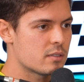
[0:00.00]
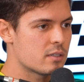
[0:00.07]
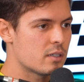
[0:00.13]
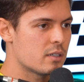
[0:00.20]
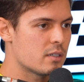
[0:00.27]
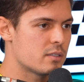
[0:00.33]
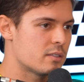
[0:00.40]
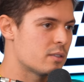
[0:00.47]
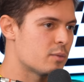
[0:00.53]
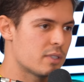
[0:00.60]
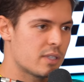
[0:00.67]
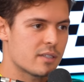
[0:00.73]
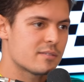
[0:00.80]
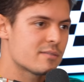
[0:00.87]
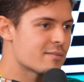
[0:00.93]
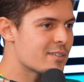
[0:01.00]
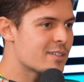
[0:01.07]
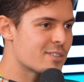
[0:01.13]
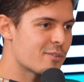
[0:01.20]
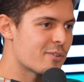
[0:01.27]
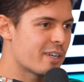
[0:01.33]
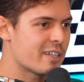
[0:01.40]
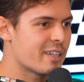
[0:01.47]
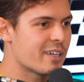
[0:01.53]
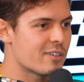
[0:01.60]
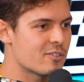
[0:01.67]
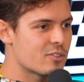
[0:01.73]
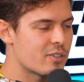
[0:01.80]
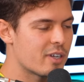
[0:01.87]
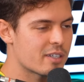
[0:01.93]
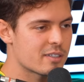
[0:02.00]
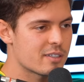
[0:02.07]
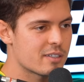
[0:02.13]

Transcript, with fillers: uh, is the one that is already there on the track. Yeah,